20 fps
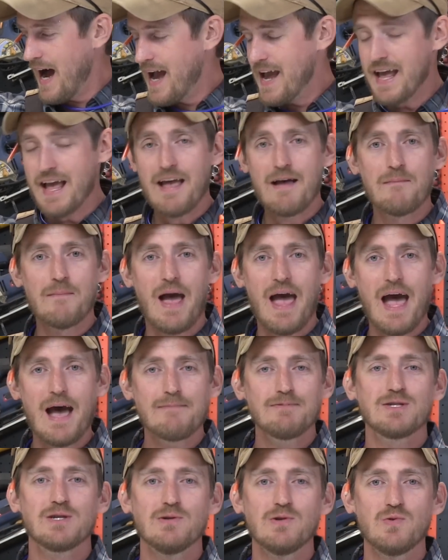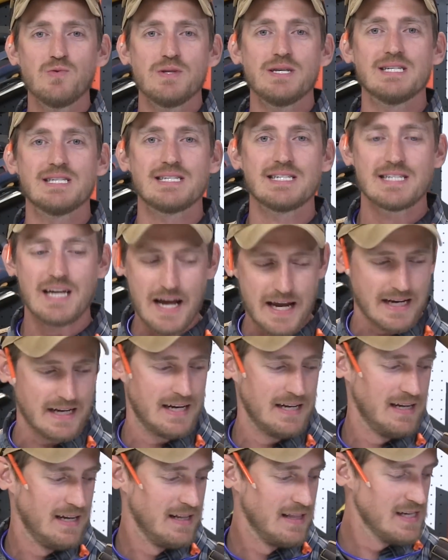I am absolutely
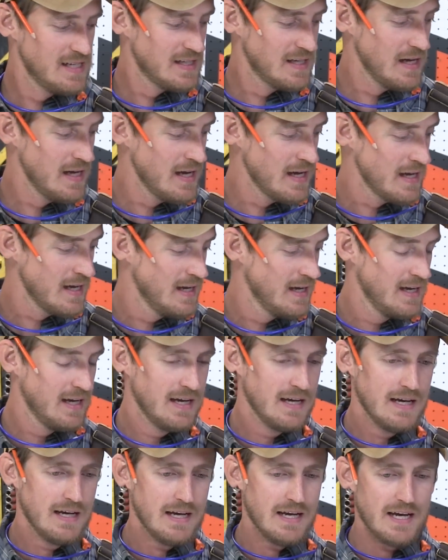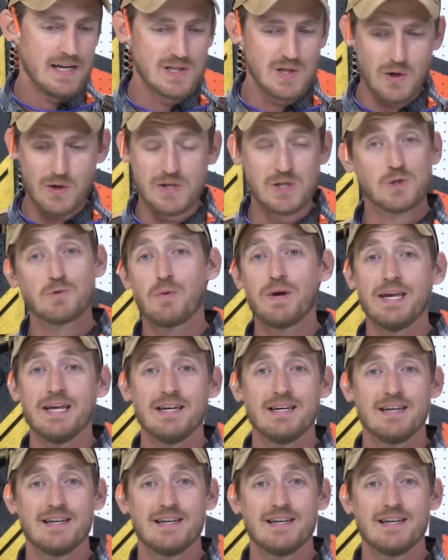psyched. This thing is looking sweet.